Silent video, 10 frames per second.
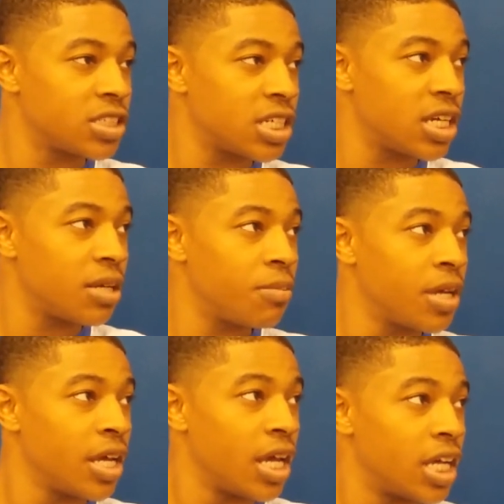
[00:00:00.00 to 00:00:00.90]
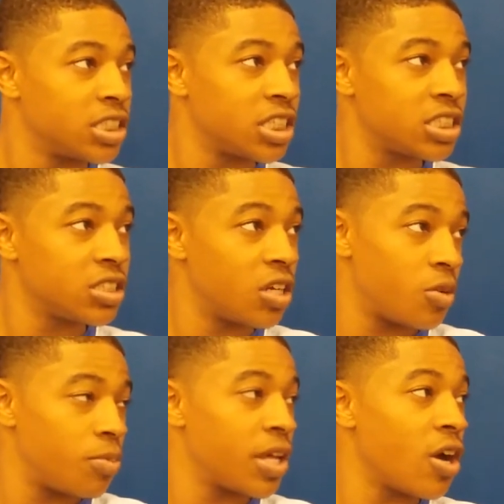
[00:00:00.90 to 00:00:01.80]
team, and just, you
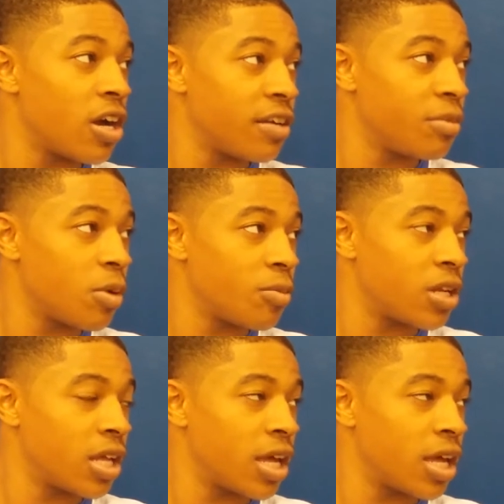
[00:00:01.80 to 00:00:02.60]
know, play harder than I'm.